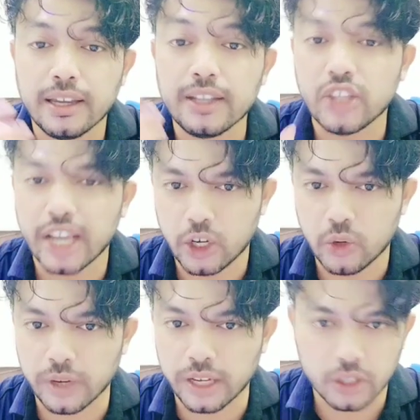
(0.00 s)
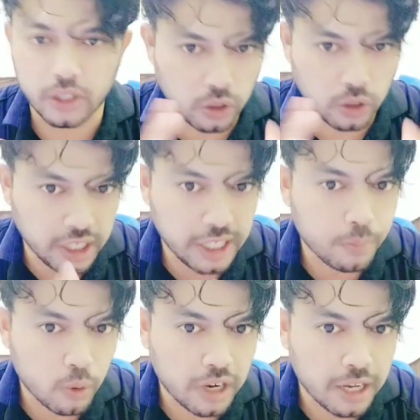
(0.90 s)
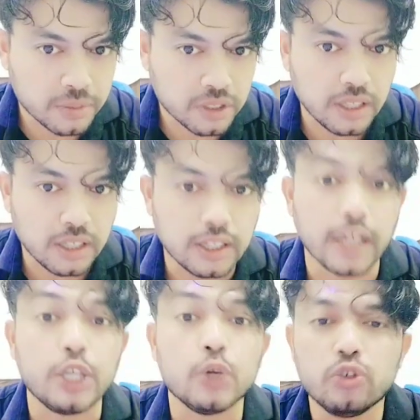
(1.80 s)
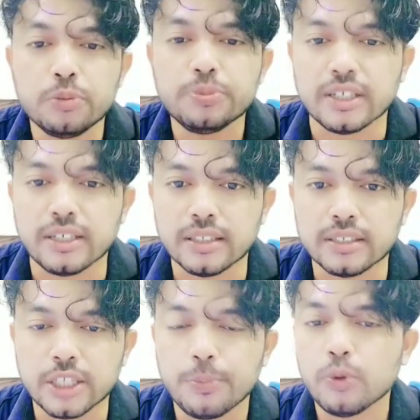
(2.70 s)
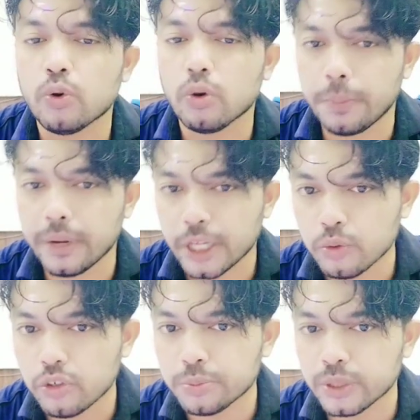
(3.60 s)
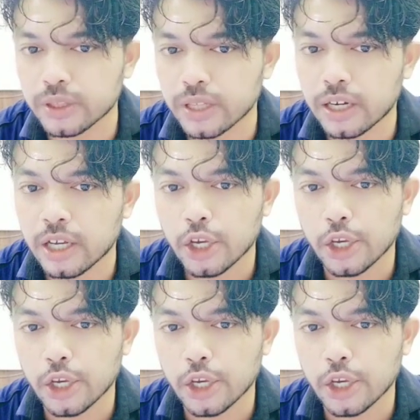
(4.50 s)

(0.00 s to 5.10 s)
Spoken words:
in that way. Not only programs, the YouTube channels, if you open YouTube channel,